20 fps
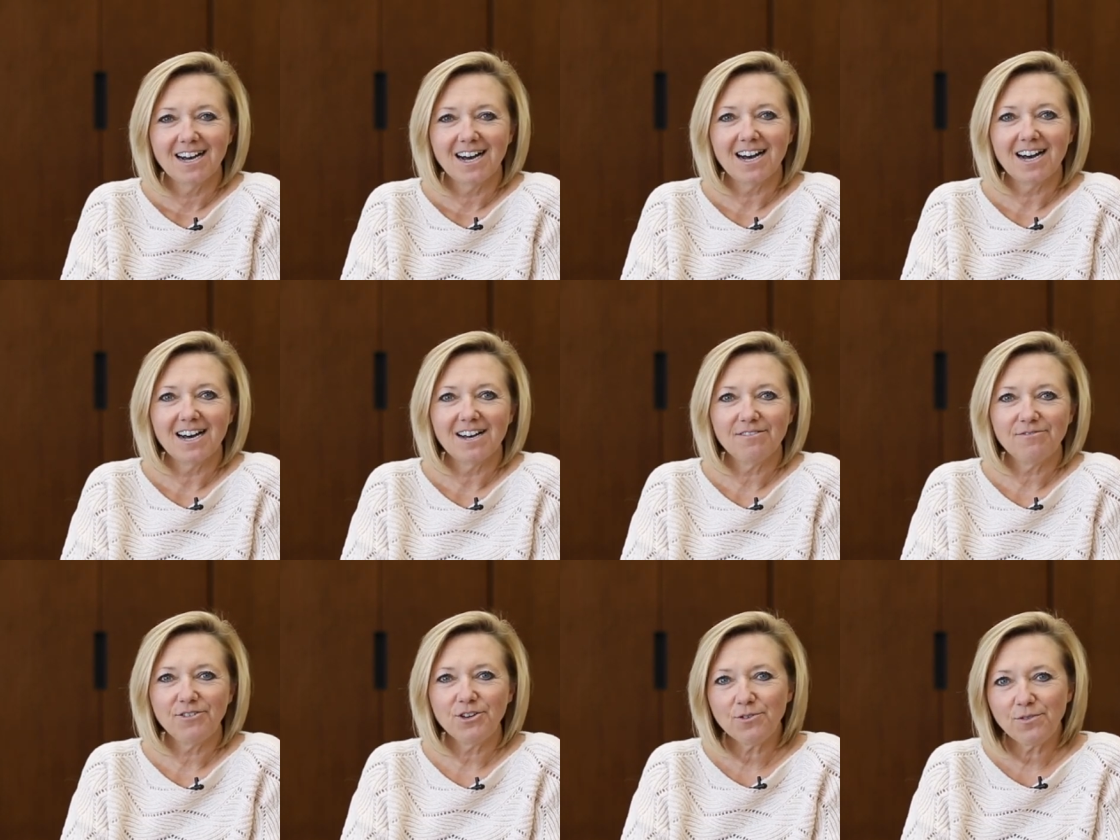
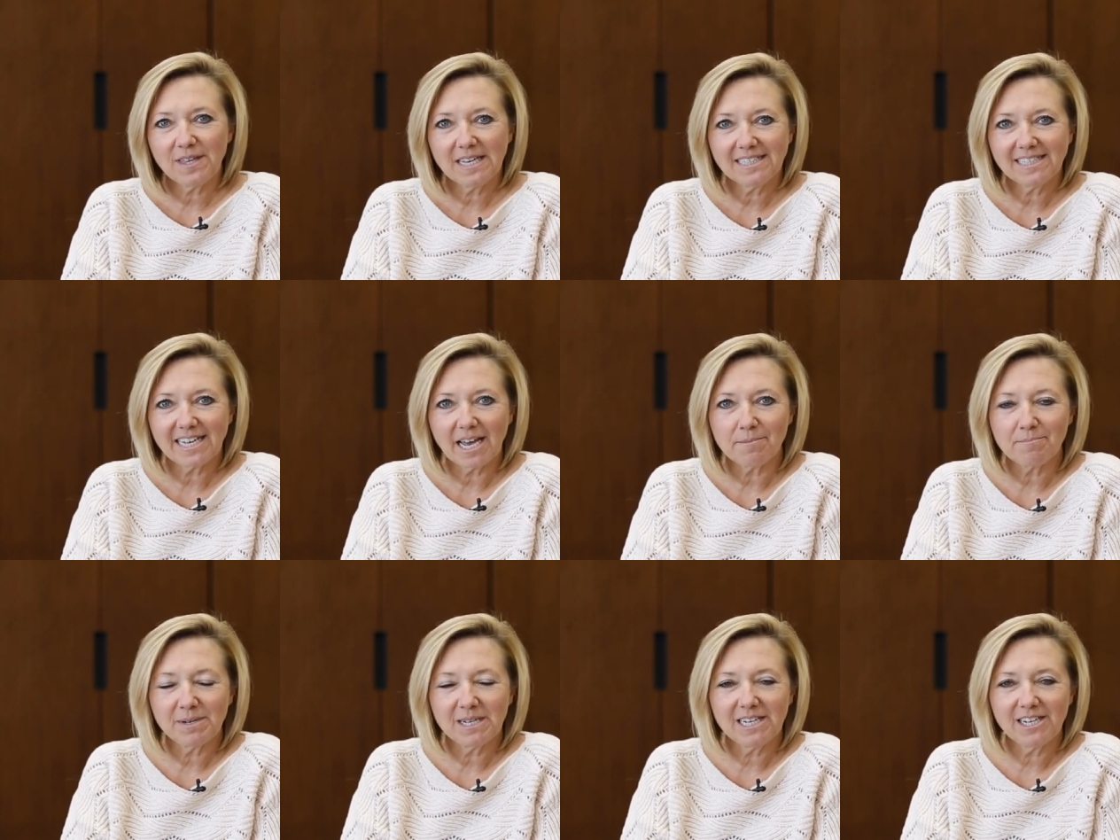A few things
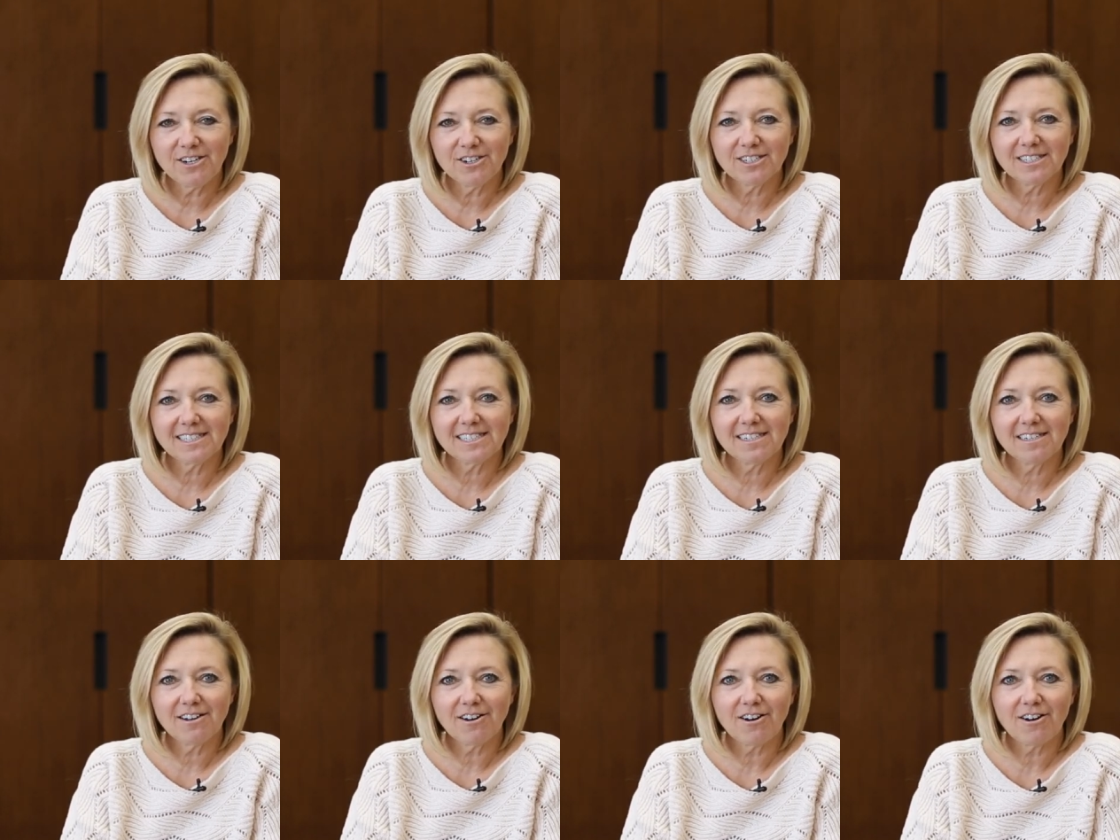happening here at
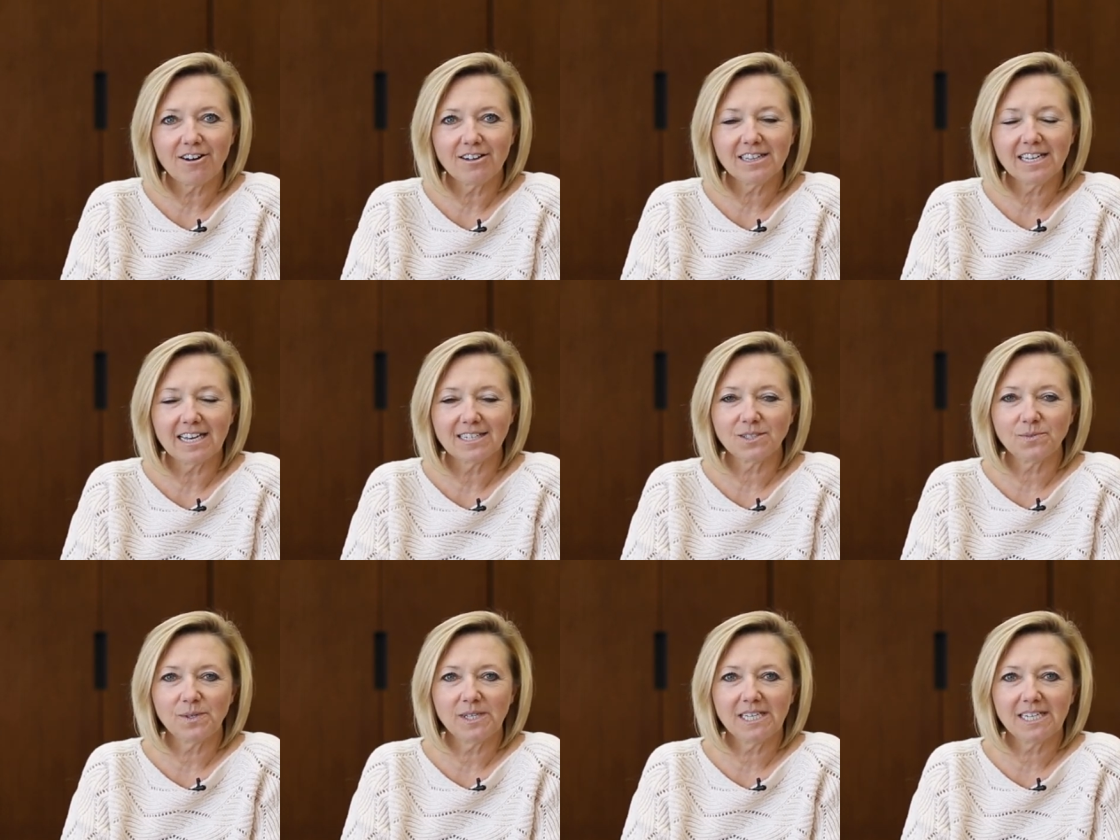City Hall.
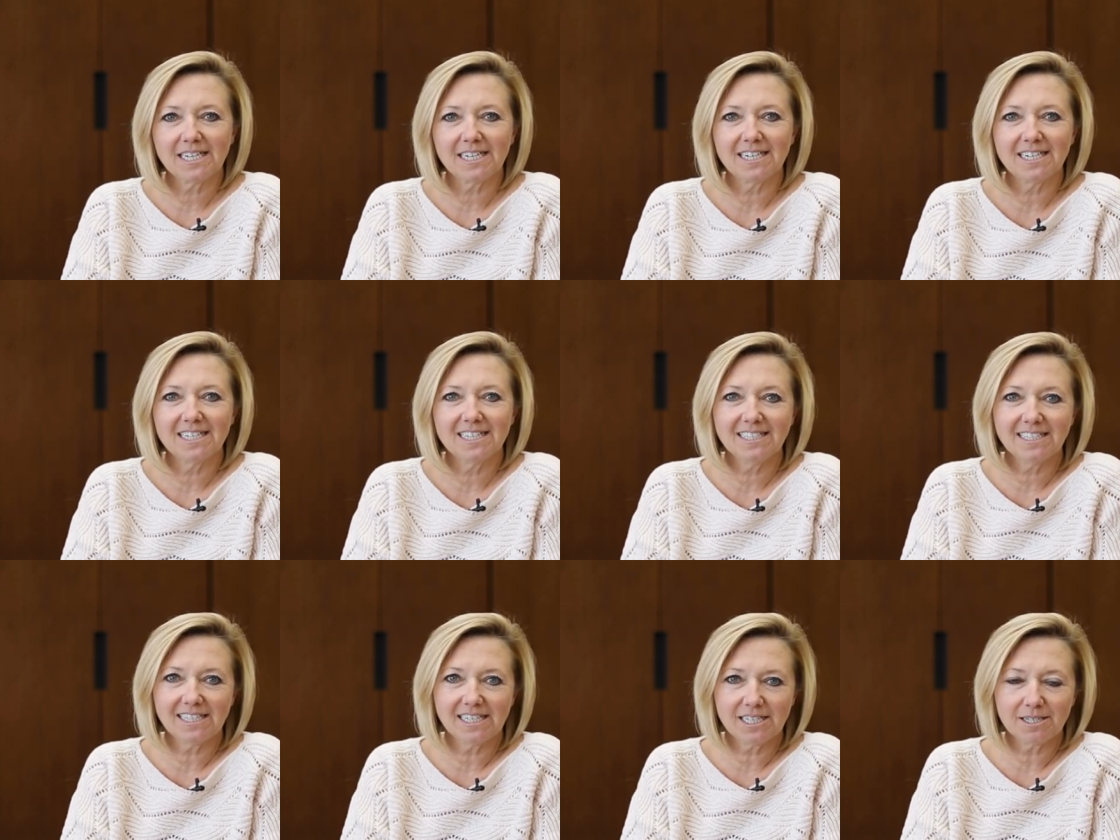Last week,
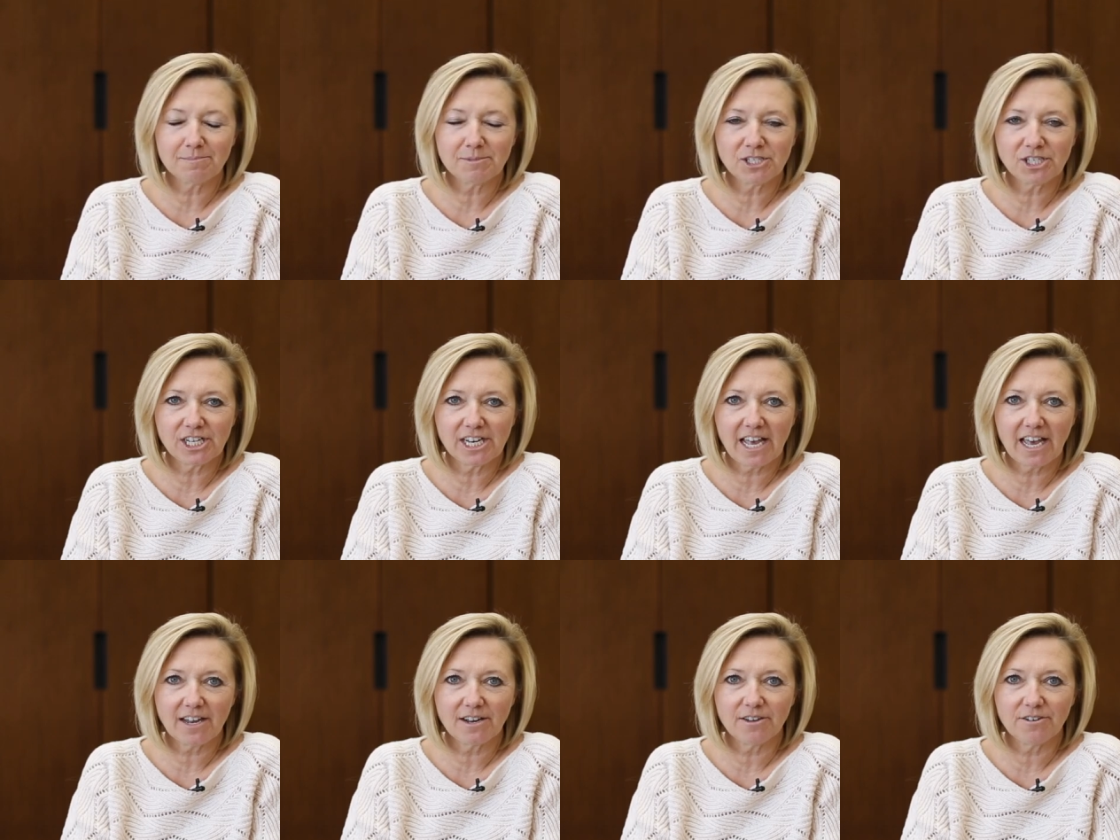the City Commission
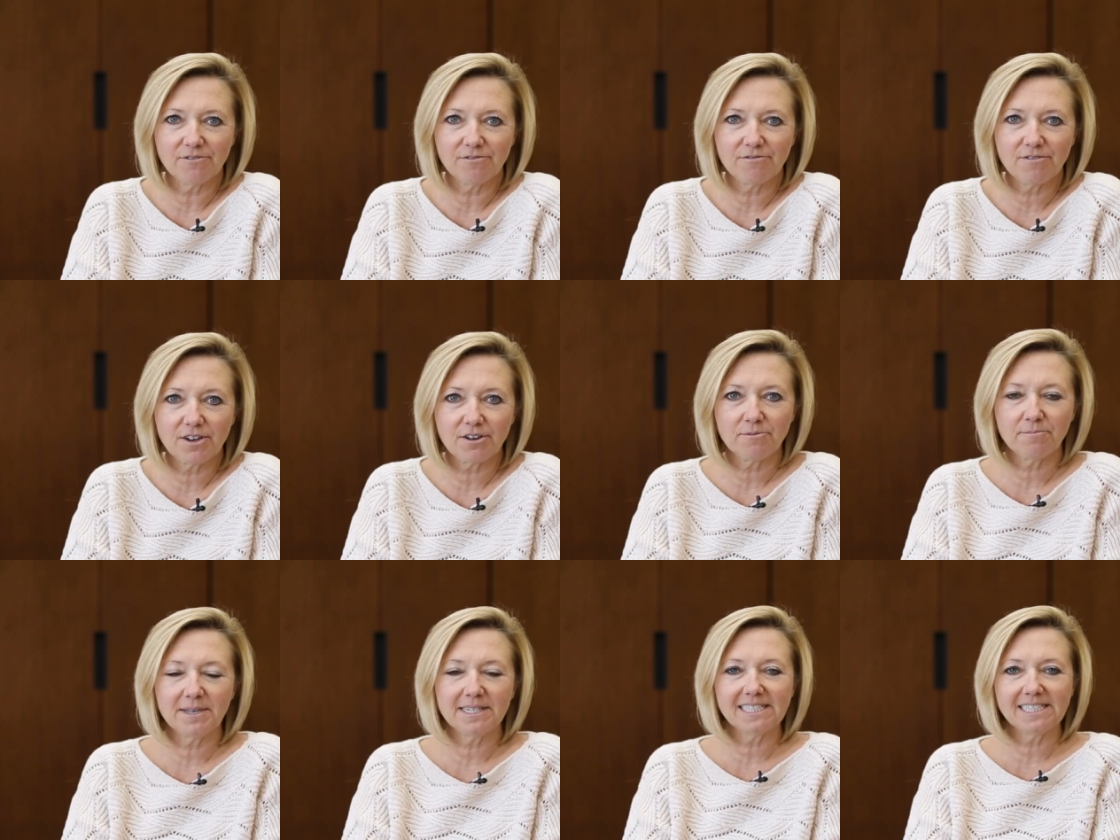had a
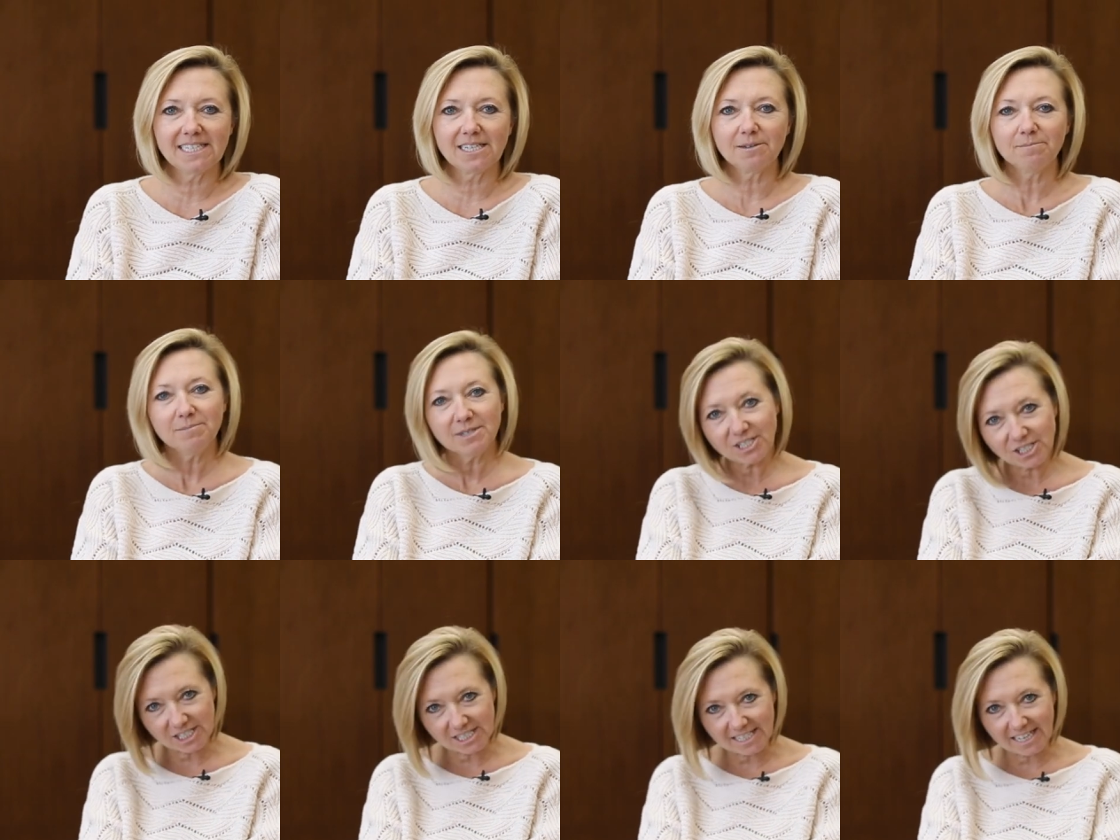very busy
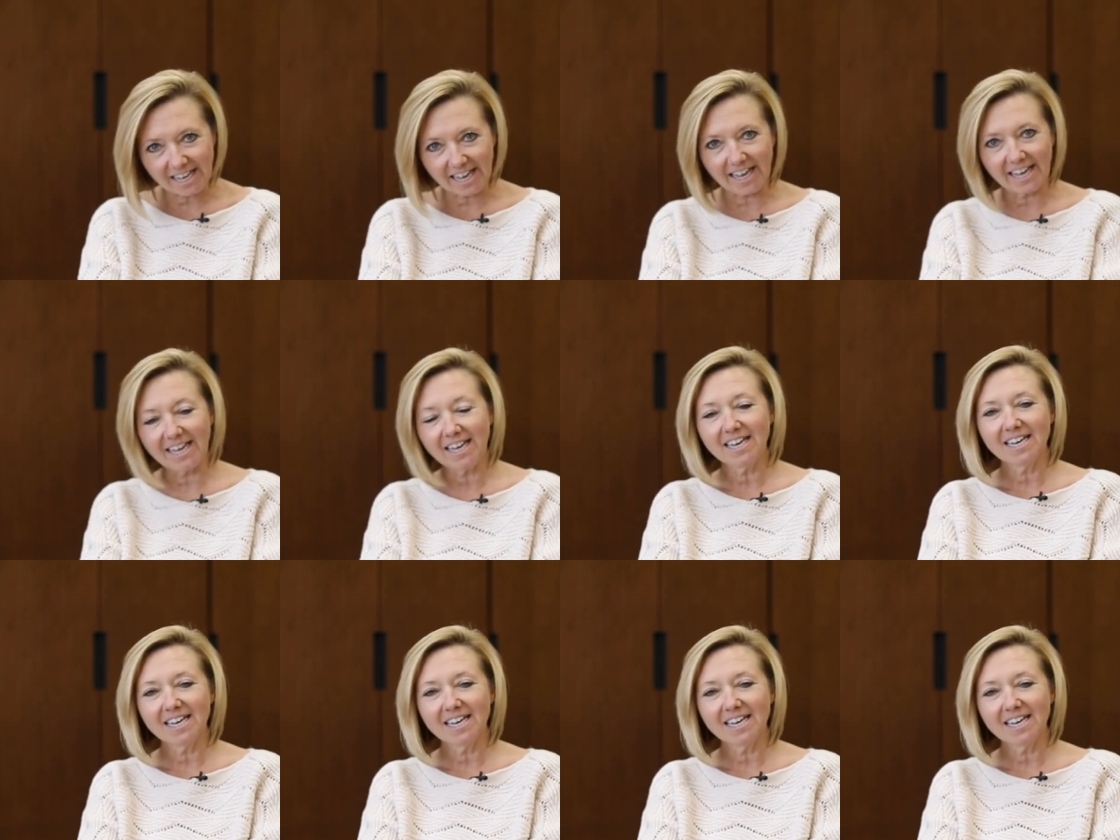commission day.